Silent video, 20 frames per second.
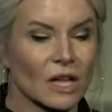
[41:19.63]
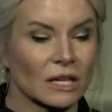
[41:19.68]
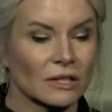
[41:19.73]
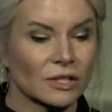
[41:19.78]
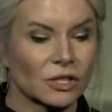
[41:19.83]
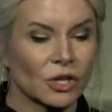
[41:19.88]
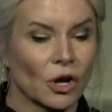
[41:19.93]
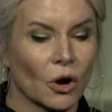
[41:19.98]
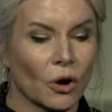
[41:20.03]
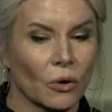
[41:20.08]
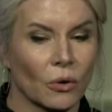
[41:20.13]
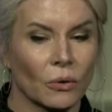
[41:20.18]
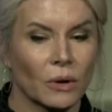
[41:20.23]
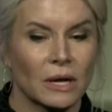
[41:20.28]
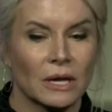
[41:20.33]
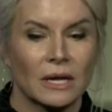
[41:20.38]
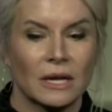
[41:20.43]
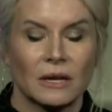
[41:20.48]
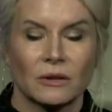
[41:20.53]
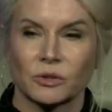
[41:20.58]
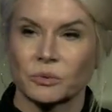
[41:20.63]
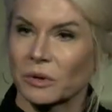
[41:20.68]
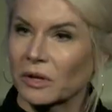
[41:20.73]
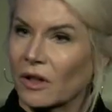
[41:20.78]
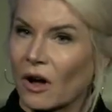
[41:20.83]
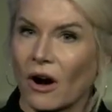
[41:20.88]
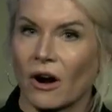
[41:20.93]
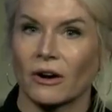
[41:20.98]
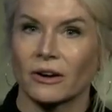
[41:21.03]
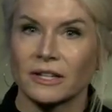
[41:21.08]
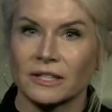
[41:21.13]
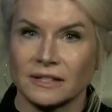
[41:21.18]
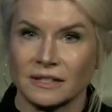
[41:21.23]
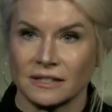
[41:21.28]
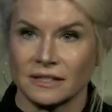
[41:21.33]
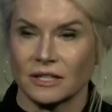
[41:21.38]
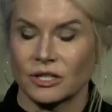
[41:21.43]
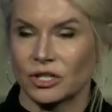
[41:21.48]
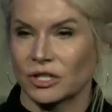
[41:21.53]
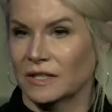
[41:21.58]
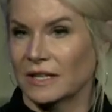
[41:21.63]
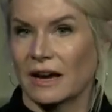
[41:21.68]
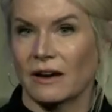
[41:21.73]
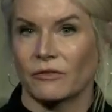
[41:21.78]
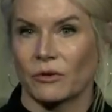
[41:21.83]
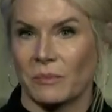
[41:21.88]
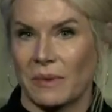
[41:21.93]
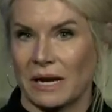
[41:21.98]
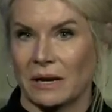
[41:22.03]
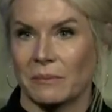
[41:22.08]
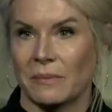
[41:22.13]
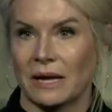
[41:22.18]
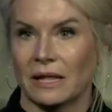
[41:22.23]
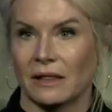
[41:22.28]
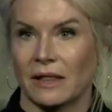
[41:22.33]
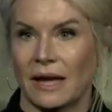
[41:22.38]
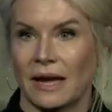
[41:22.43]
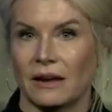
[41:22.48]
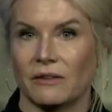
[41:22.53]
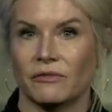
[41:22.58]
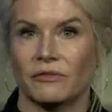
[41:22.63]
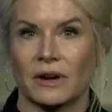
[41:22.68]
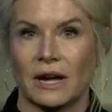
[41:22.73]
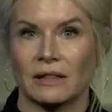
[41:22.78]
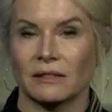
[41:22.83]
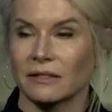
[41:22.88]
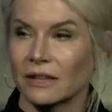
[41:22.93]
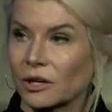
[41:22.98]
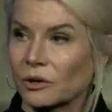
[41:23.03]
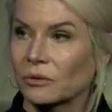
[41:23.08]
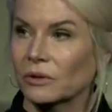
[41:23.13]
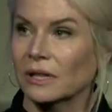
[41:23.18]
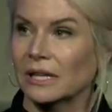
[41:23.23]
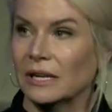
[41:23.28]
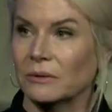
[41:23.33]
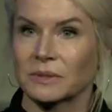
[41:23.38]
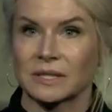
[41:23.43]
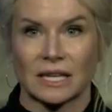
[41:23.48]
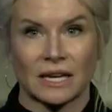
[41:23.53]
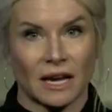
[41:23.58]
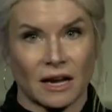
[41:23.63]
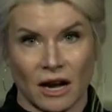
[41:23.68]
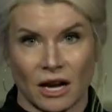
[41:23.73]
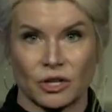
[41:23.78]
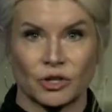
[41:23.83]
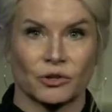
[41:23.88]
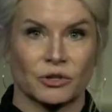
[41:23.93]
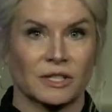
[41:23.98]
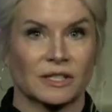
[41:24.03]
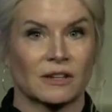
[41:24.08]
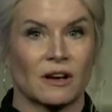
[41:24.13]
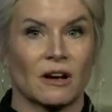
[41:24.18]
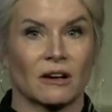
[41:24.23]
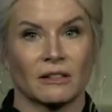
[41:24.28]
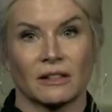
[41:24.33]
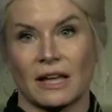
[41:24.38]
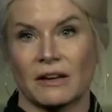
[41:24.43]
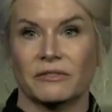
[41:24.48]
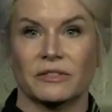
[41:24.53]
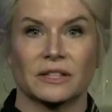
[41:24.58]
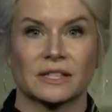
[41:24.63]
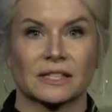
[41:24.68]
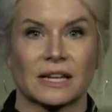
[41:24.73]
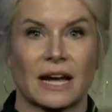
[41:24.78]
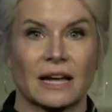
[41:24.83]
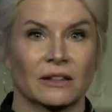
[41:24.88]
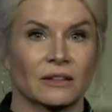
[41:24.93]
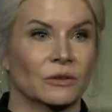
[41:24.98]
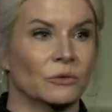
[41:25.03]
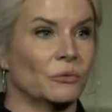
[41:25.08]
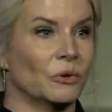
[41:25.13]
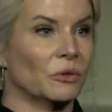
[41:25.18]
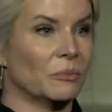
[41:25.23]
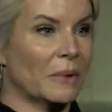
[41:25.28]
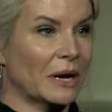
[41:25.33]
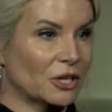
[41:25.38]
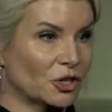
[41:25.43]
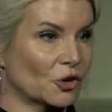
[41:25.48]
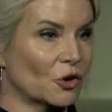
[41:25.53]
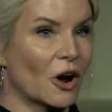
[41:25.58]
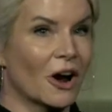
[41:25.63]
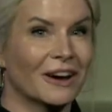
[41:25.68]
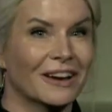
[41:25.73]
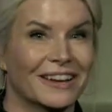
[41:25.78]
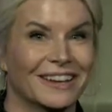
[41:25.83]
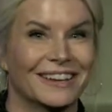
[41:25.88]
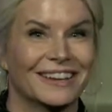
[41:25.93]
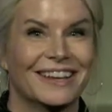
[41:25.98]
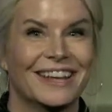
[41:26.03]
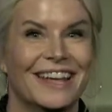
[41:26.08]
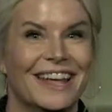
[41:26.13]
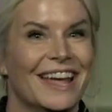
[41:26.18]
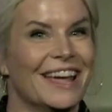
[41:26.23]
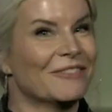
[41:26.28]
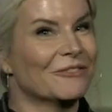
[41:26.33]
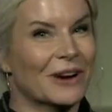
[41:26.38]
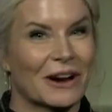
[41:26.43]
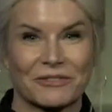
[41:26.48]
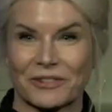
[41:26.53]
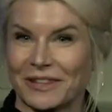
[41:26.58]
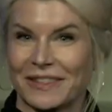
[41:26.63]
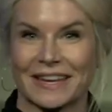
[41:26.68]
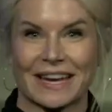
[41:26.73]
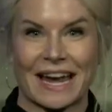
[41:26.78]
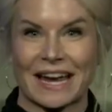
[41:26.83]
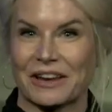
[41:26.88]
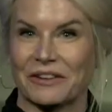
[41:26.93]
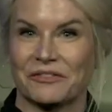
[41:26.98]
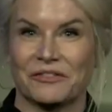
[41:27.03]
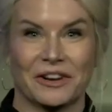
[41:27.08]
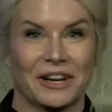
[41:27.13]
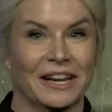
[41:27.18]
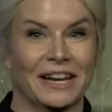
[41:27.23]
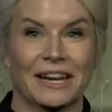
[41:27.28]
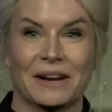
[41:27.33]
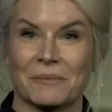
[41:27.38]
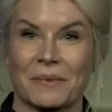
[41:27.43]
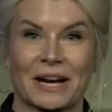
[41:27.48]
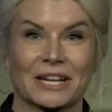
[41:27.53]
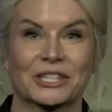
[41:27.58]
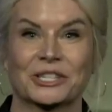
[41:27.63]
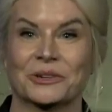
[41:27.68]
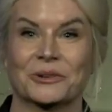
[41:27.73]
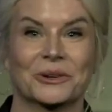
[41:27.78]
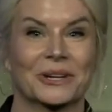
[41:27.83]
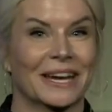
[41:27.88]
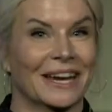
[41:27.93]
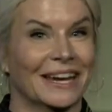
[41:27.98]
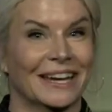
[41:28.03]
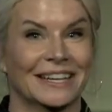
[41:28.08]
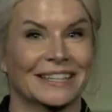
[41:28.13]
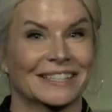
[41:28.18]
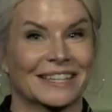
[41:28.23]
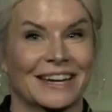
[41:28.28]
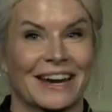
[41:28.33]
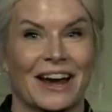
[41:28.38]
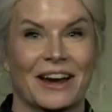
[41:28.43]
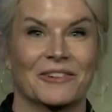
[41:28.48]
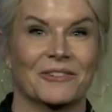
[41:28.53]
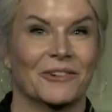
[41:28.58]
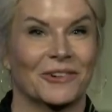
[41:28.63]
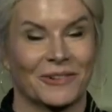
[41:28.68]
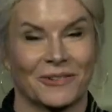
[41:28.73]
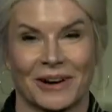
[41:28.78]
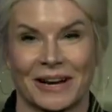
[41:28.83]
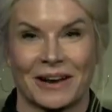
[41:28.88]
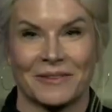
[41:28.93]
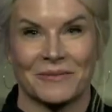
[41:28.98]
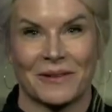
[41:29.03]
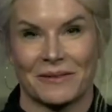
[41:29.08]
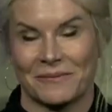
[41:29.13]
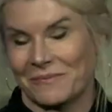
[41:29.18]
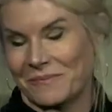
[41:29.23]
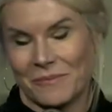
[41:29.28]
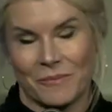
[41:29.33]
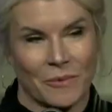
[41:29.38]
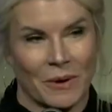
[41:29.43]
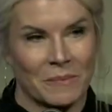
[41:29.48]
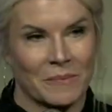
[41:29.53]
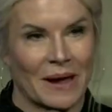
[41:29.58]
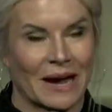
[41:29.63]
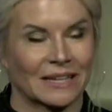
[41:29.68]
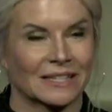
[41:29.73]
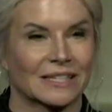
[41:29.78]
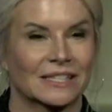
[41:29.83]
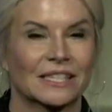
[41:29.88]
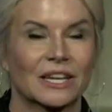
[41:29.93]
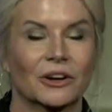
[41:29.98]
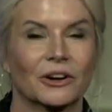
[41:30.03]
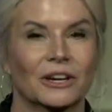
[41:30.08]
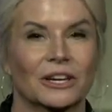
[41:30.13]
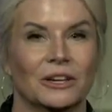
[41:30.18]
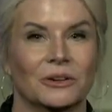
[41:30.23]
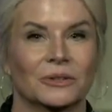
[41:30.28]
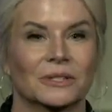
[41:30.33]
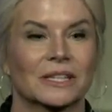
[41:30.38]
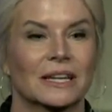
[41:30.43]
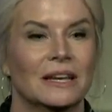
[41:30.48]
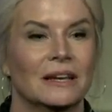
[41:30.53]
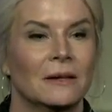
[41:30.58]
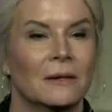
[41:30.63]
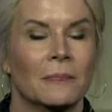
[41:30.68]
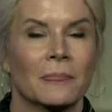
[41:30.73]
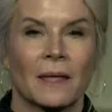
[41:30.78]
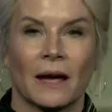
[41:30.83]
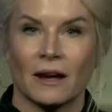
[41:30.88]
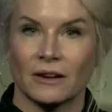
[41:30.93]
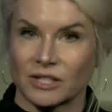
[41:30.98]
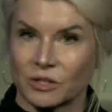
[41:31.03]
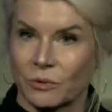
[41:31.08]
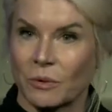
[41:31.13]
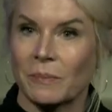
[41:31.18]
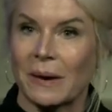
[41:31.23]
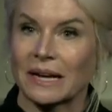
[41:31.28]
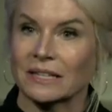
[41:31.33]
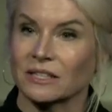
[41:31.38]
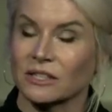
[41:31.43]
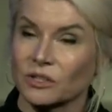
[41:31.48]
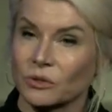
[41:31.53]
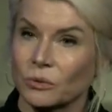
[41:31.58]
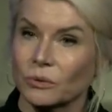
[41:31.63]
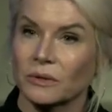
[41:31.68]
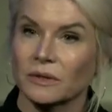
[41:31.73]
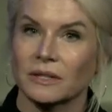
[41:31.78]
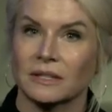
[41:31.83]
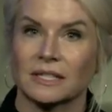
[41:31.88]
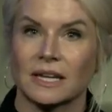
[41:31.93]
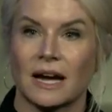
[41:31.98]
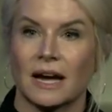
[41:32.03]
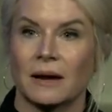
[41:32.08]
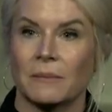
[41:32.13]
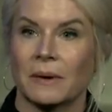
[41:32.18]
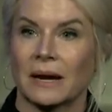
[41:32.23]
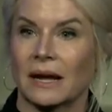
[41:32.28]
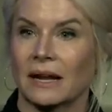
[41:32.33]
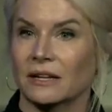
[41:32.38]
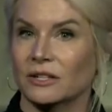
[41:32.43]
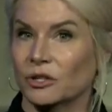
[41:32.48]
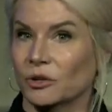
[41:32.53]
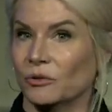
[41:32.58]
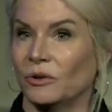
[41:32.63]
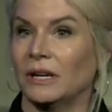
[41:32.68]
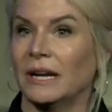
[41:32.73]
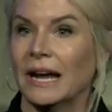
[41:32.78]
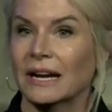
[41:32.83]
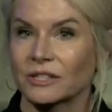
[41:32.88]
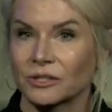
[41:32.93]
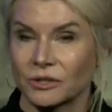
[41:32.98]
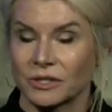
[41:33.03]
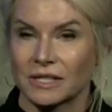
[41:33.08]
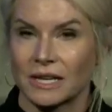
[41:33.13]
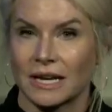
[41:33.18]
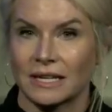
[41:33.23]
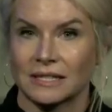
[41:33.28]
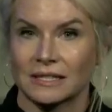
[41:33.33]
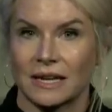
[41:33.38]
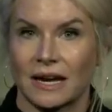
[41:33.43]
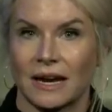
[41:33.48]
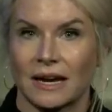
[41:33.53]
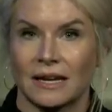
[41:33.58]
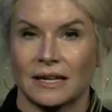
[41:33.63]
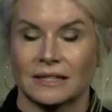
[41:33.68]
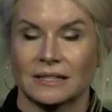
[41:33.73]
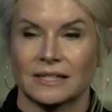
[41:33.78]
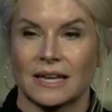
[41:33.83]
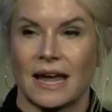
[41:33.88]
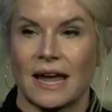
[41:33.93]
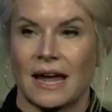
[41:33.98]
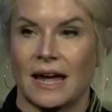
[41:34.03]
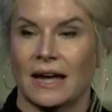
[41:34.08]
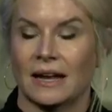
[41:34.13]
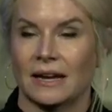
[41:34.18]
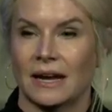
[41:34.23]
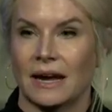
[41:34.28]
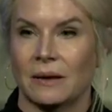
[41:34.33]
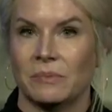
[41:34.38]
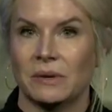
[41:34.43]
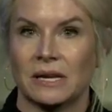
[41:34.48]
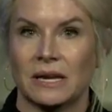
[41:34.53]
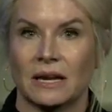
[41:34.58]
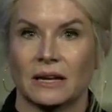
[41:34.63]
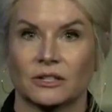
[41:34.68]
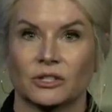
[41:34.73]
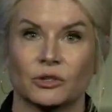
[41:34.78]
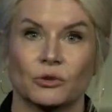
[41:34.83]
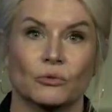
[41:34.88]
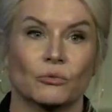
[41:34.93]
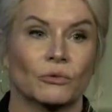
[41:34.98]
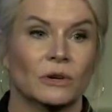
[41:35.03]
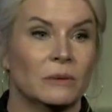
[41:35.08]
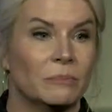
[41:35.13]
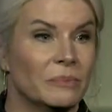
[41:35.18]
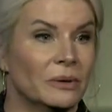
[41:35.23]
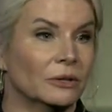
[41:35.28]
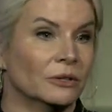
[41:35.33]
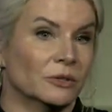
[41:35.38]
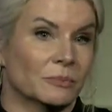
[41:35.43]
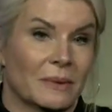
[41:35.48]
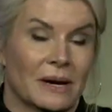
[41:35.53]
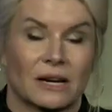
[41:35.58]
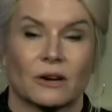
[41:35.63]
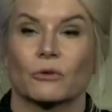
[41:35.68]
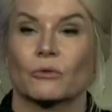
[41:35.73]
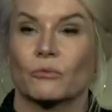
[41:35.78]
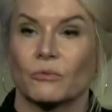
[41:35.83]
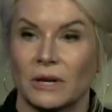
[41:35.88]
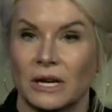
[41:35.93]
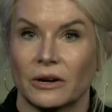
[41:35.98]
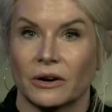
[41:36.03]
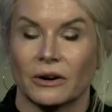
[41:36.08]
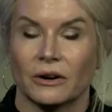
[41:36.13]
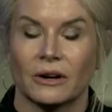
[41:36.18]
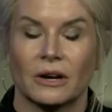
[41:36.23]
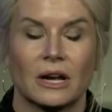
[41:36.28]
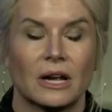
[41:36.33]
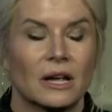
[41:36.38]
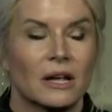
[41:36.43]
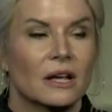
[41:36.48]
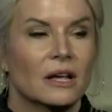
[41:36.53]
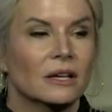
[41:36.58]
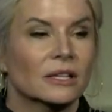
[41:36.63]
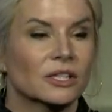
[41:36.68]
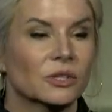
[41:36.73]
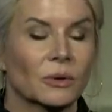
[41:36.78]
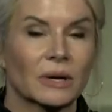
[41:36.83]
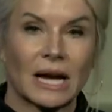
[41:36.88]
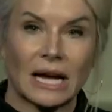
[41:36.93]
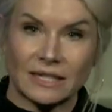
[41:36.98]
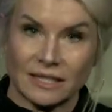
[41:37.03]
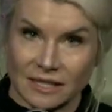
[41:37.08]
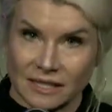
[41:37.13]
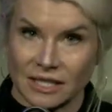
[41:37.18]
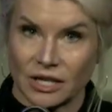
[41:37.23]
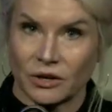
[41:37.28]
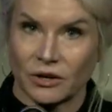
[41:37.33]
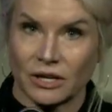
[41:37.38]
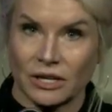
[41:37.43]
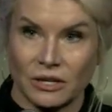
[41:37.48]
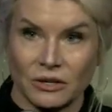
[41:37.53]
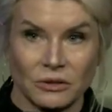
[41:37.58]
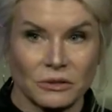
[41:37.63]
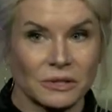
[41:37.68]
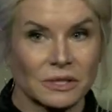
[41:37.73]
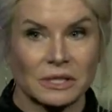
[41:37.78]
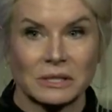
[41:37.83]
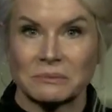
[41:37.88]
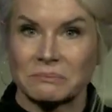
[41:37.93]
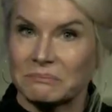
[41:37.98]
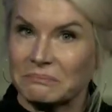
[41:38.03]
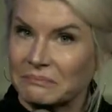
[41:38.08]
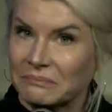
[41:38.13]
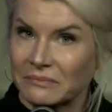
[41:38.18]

So it's one of the hardest decisions I ever made in my life. I literally, it was like a country song, left this island with my truck, everything I could fit in it, my two kids. And I, when I went back to Syracuse, I also went back to school at the time. I got a degree in exercise science, and I began to rebuild my career. So I got to Syracuse.